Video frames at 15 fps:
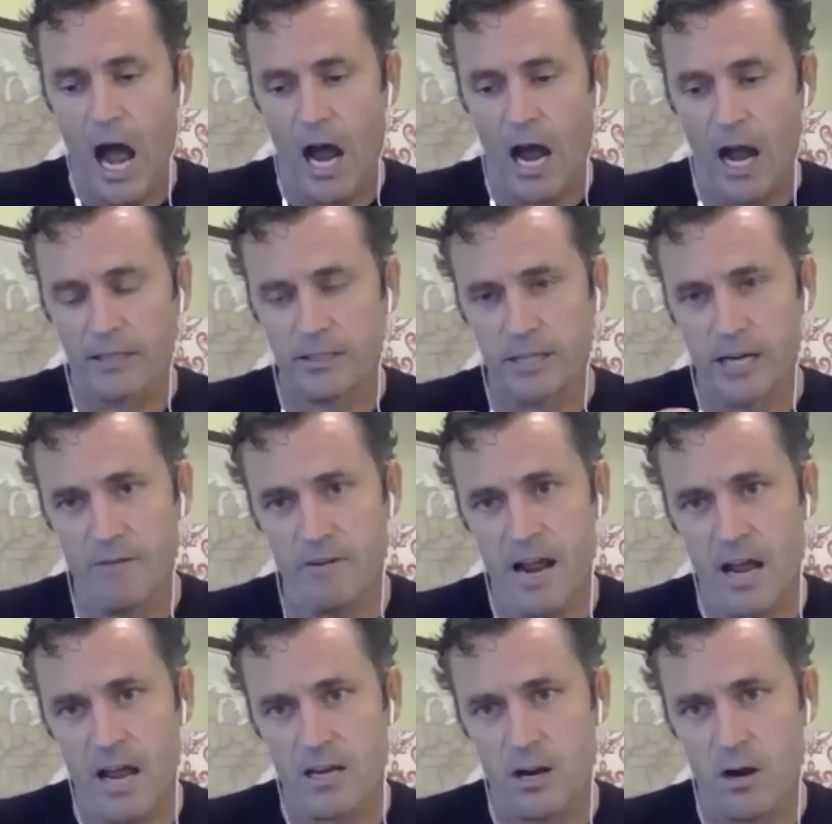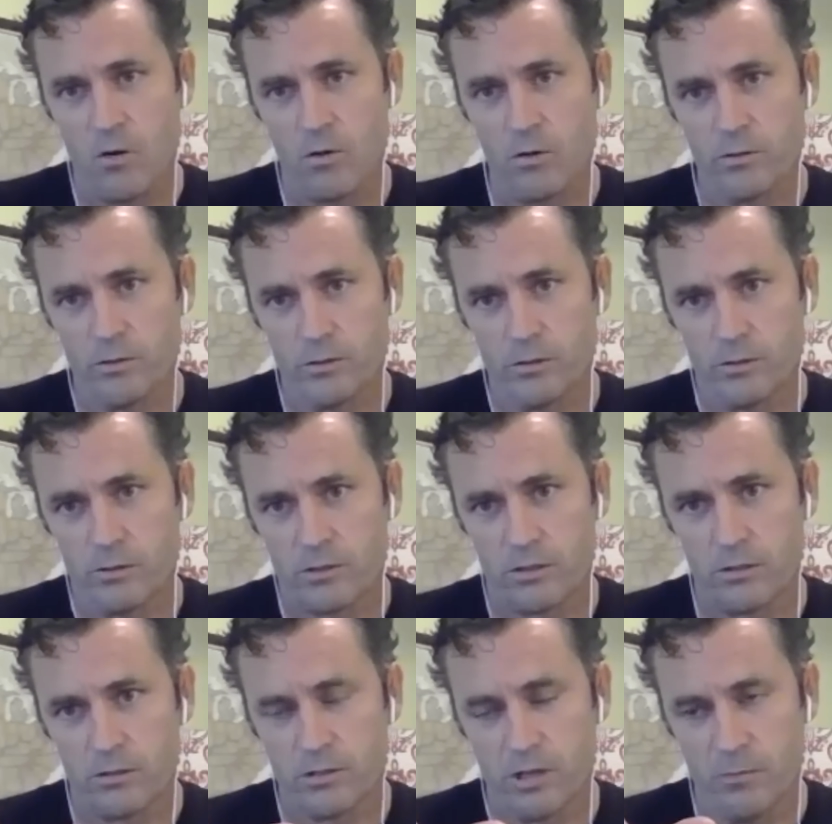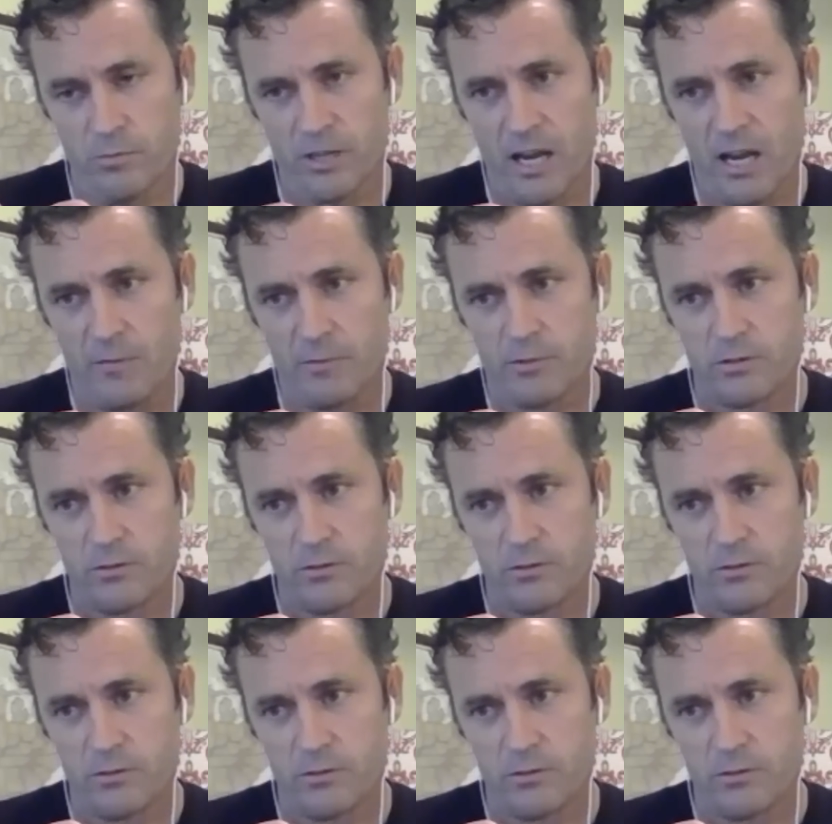I said, every now, you know, sometimes,